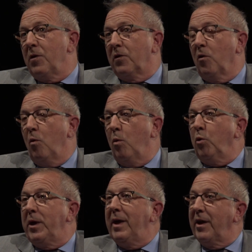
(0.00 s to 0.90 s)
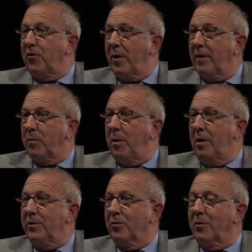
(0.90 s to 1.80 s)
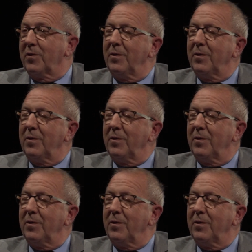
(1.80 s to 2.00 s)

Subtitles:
So we're looking at transponders,